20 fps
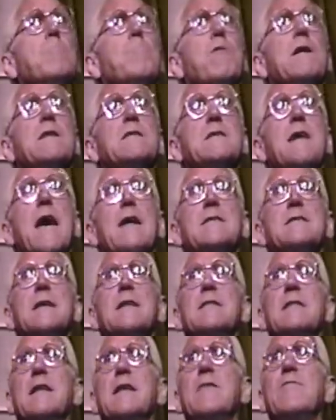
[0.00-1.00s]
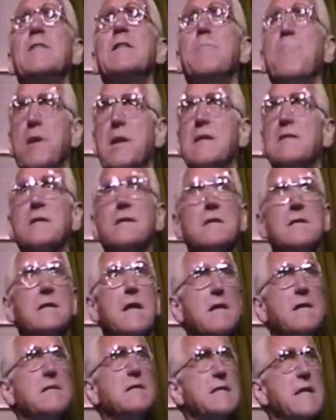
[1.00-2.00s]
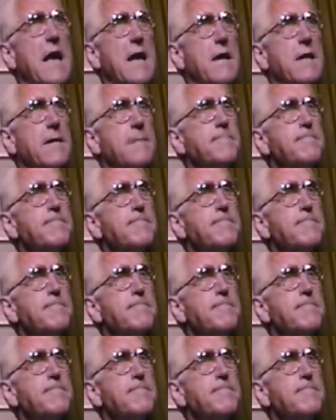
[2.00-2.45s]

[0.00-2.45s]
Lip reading: British accent that even the British couldn't understand her,